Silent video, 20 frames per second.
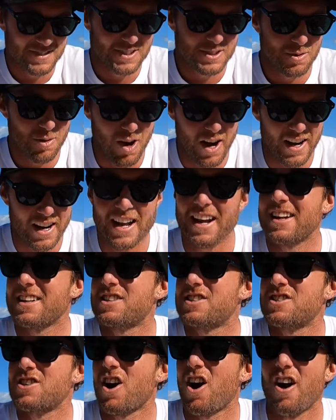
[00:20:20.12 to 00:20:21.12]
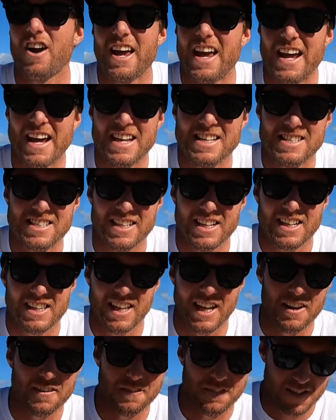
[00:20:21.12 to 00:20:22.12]
It's quite, and it's so easy to
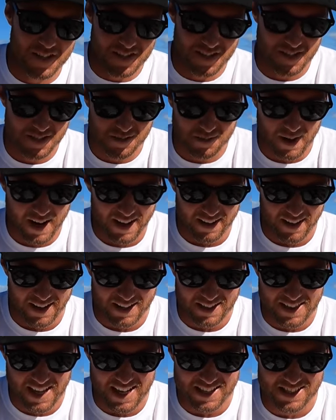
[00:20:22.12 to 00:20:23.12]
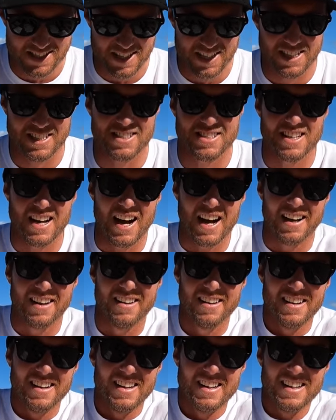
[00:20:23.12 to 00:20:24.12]
clean fish this way. Like that's it, it's
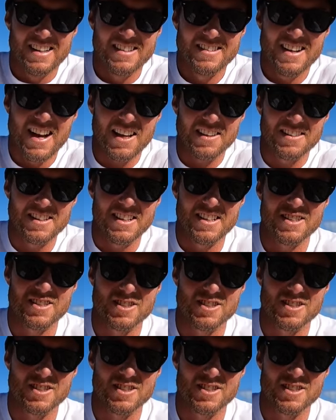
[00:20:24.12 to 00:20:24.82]
done. Nothing